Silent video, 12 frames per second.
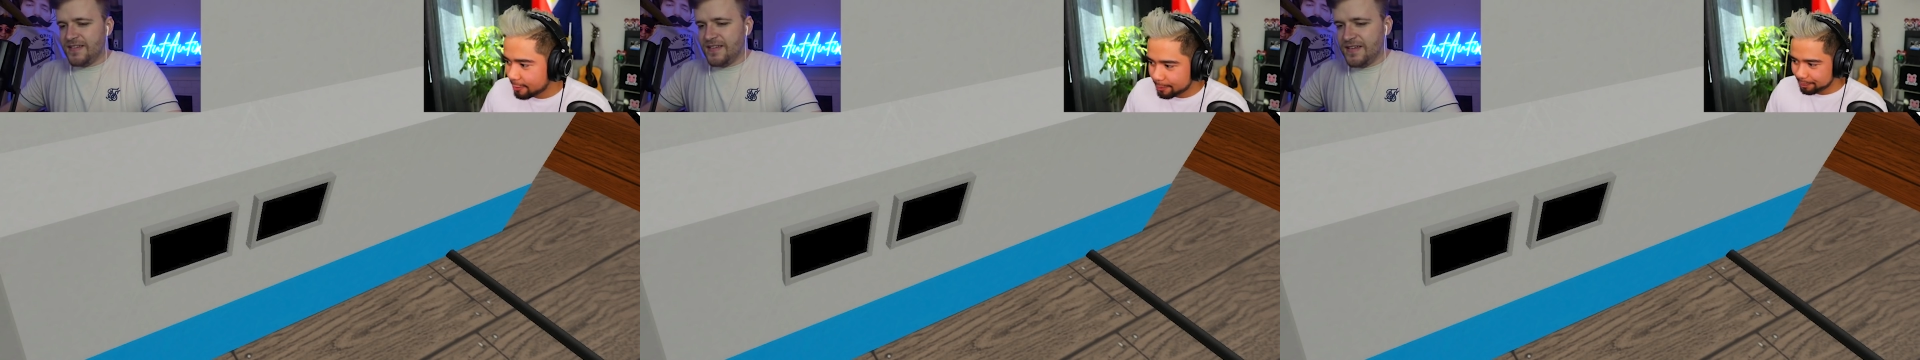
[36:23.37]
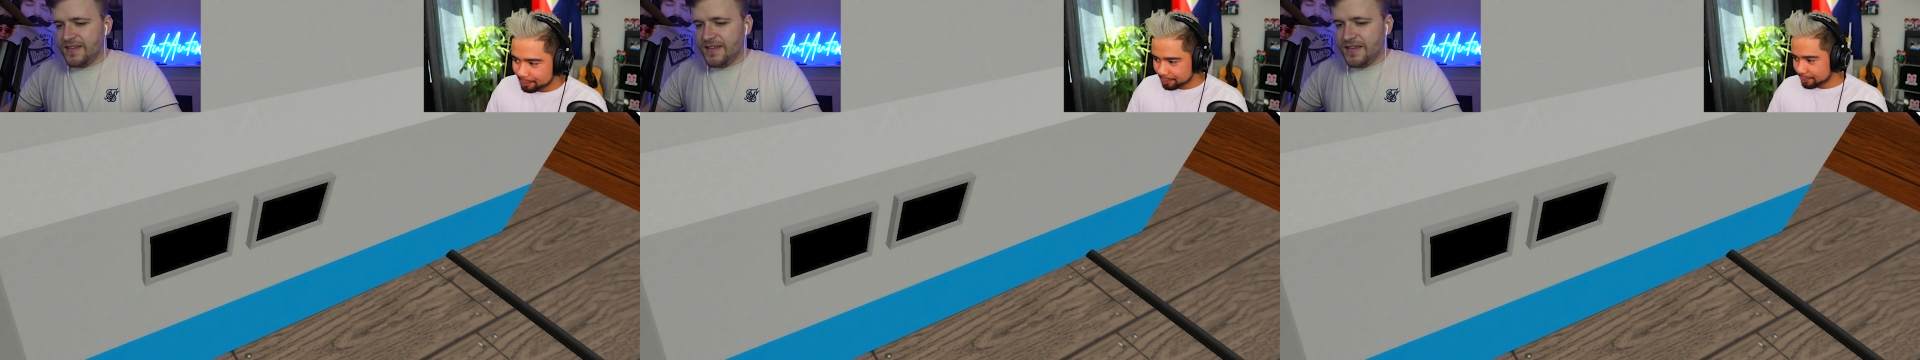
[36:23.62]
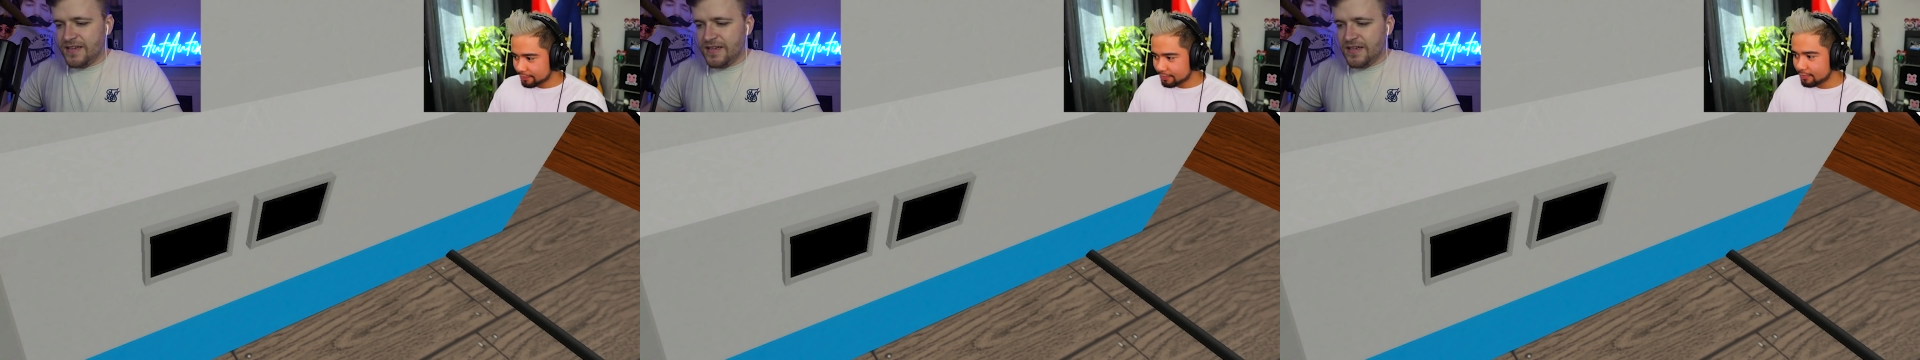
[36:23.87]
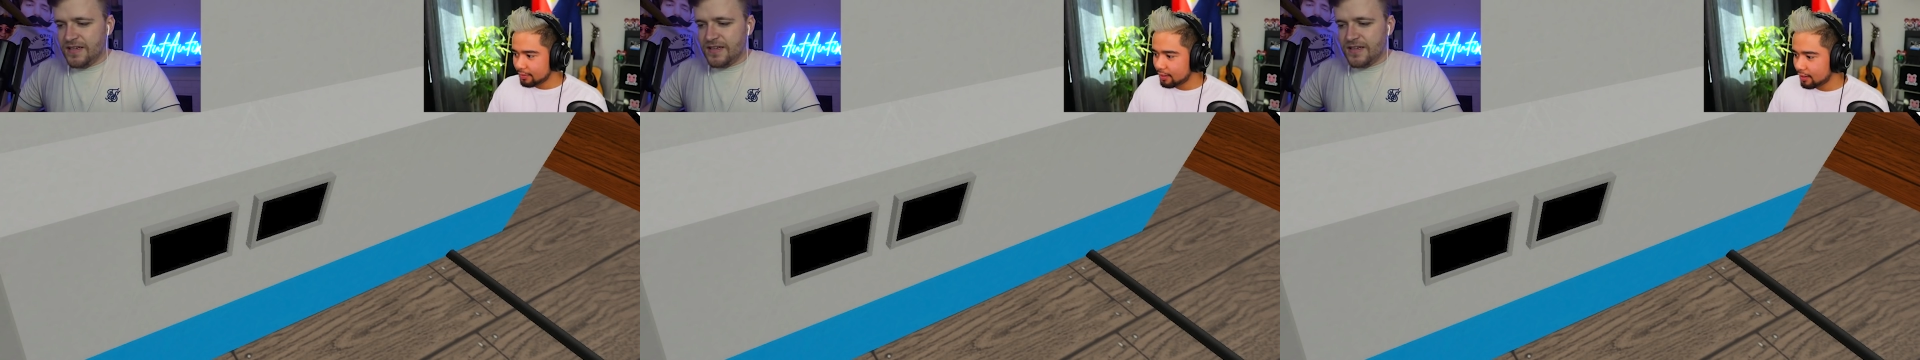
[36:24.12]

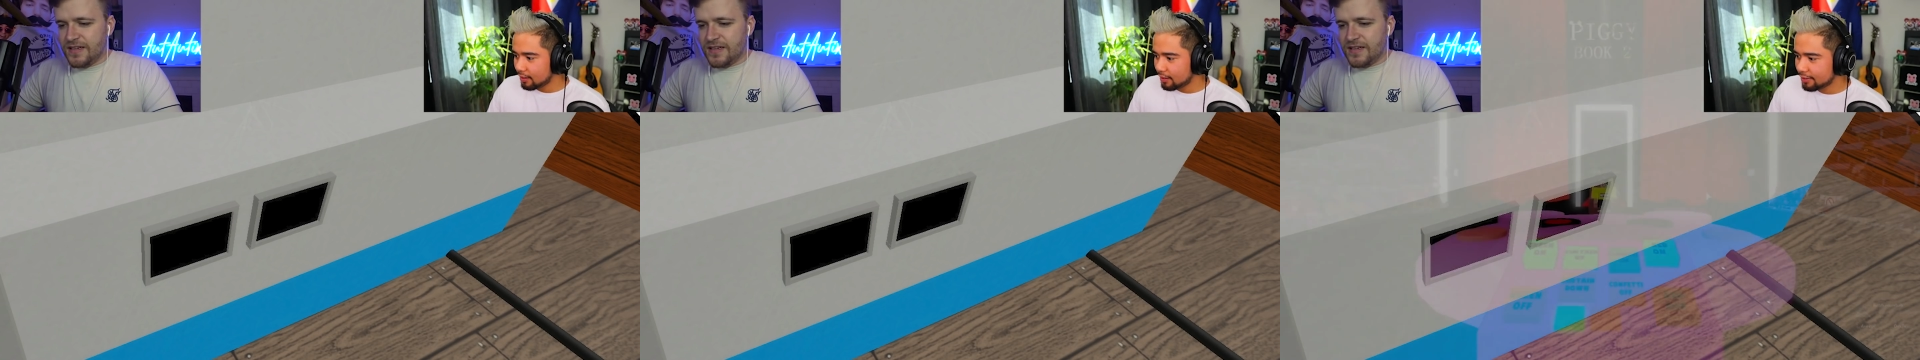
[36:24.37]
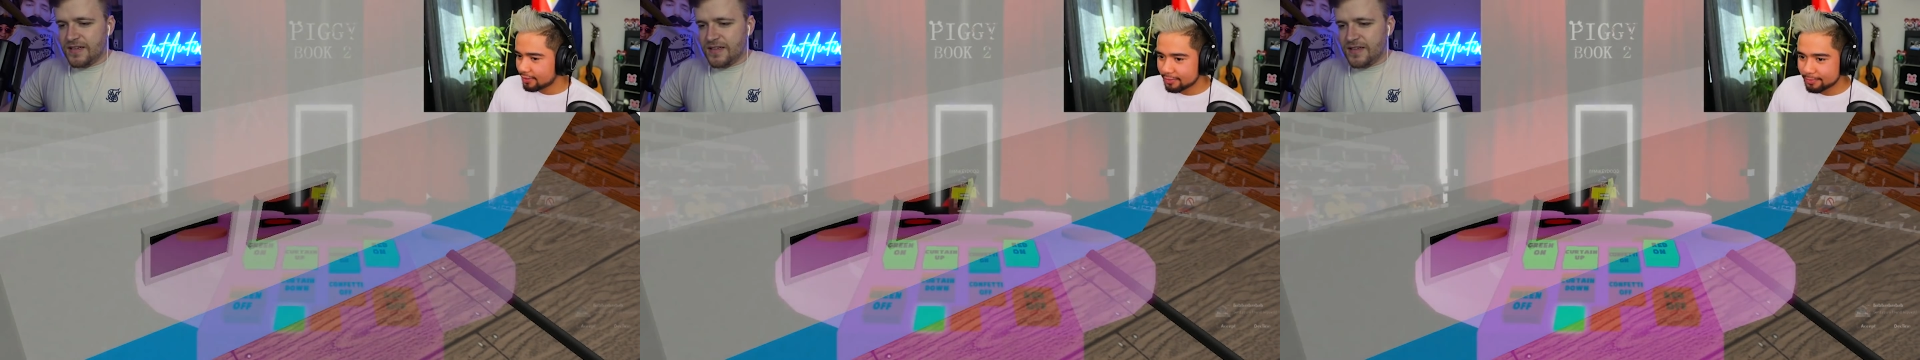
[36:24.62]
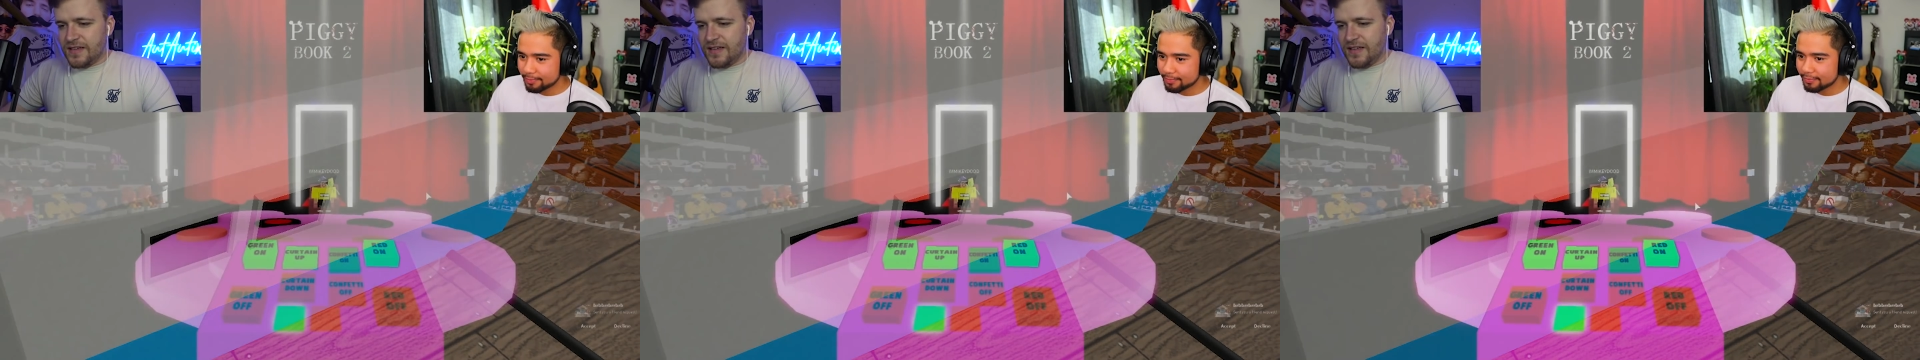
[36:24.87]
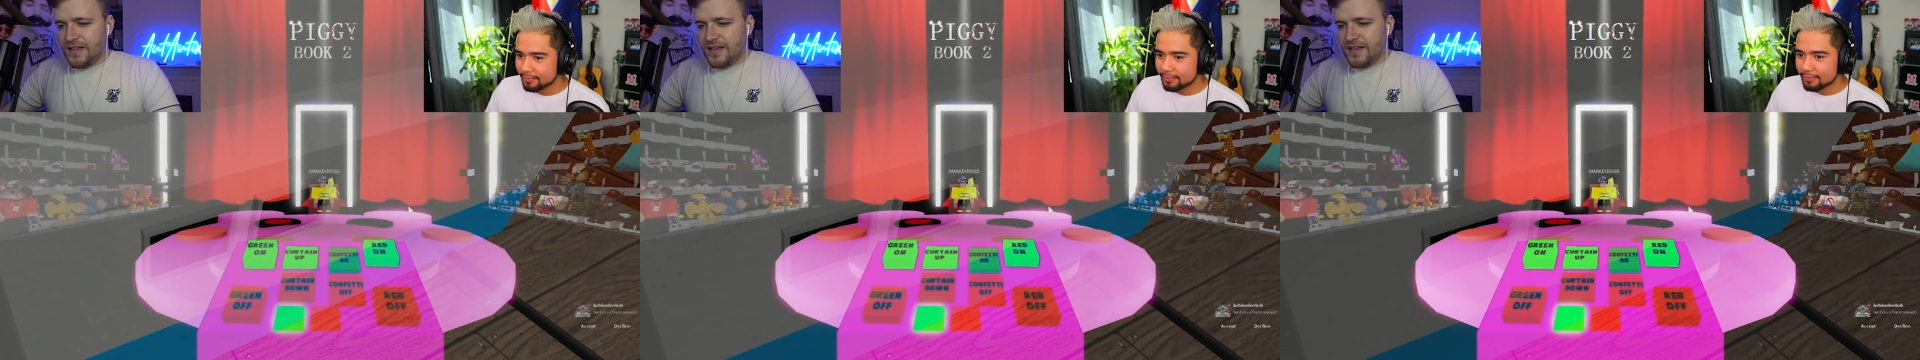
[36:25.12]

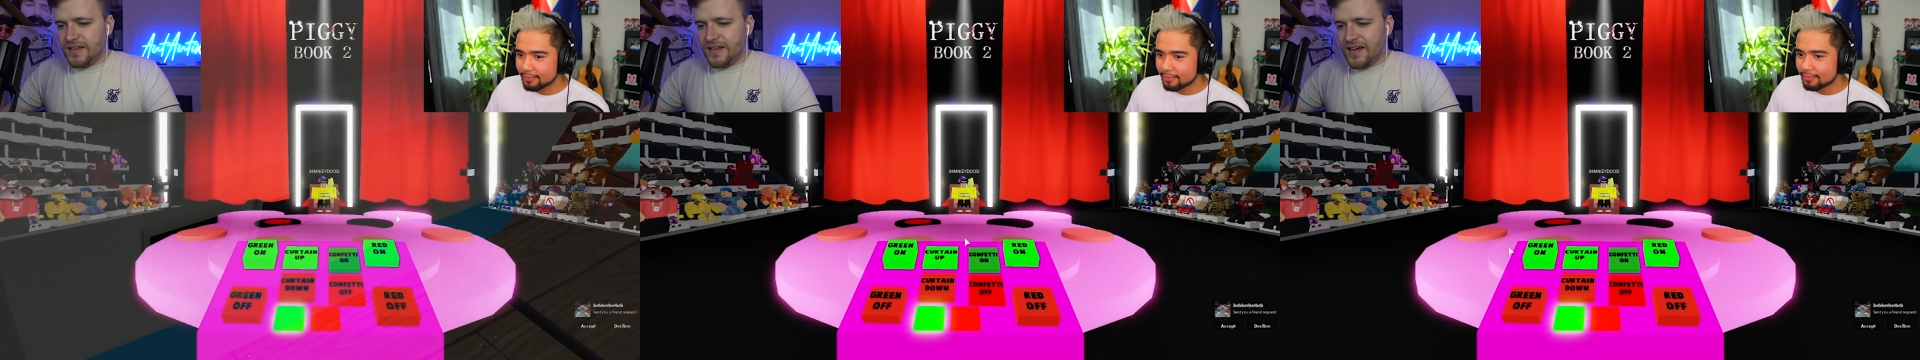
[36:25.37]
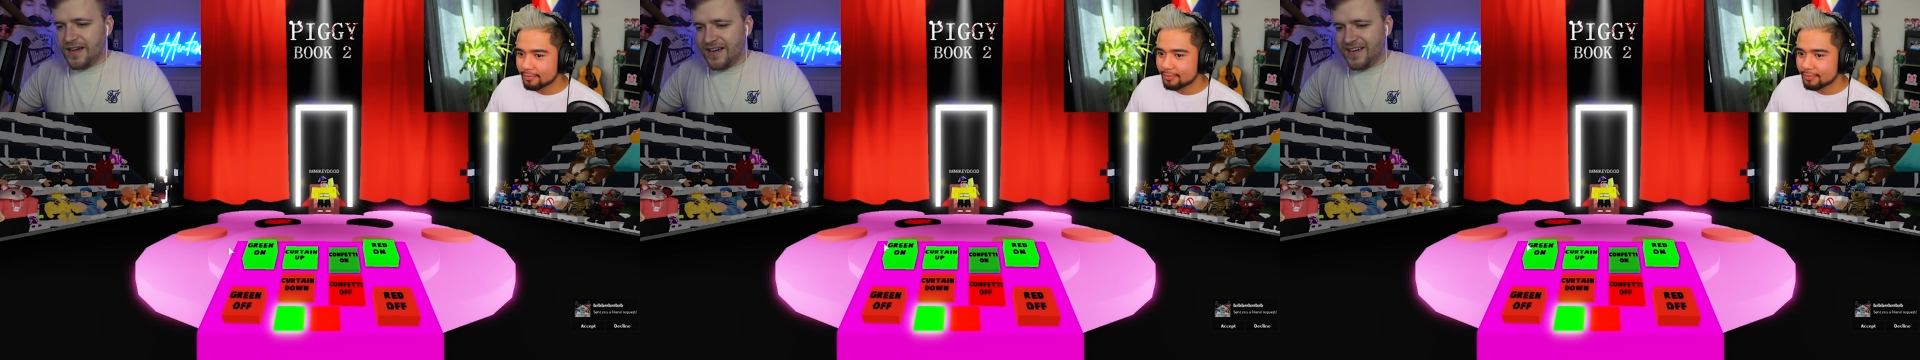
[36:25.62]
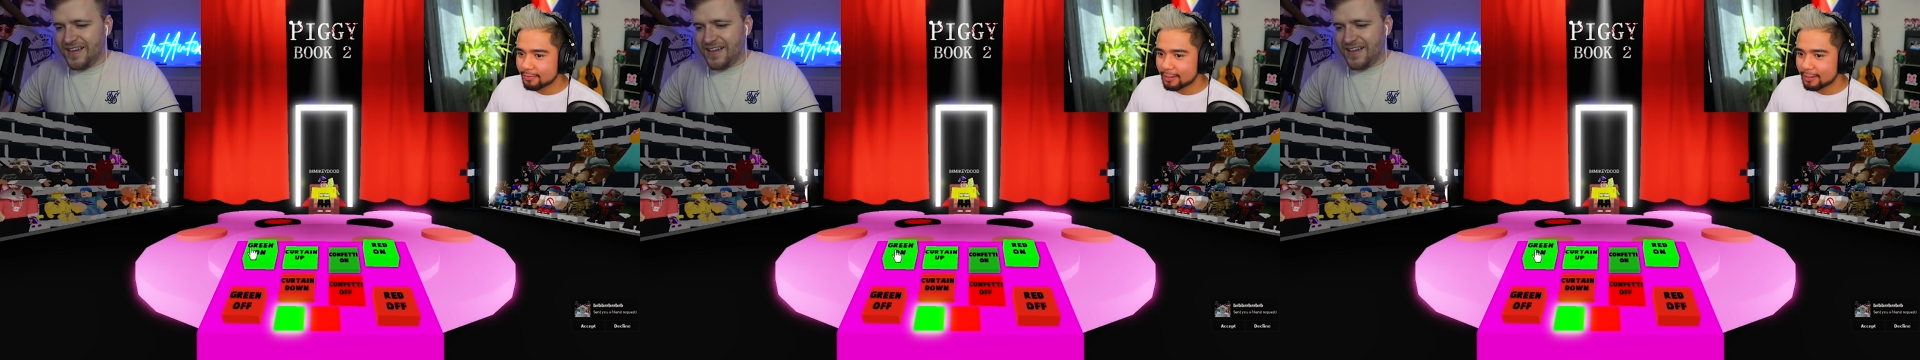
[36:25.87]
Nobody speaks.